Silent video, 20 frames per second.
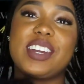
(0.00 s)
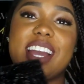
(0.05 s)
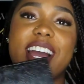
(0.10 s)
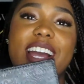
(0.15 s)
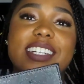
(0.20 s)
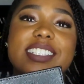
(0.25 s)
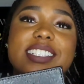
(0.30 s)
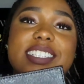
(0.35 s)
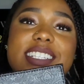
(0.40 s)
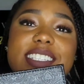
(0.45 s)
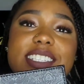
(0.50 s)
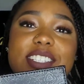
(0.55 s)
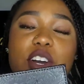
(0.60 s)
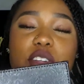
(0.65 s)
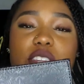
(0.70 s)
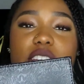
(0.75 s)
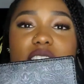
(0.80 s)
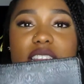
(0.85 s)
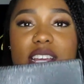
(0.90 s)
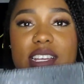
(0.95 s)
guys just know
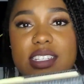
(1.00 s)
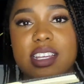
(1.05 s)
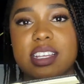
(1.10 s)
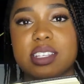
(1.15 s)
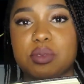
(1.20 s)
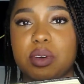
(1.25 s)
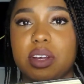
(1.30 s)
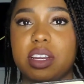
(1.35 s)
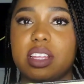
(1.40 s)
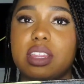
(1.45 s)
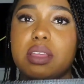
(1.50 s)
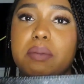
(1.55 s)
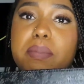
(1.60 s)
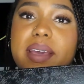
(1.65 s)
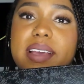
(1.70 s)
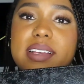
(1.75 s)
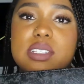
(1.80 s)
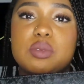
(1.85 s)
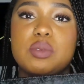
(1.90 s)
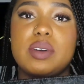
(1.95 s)
that this is one of the
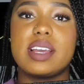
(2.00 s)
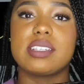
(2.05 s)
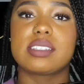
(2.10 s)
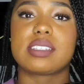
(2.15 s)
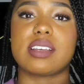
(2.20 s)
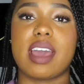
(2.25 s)
best ways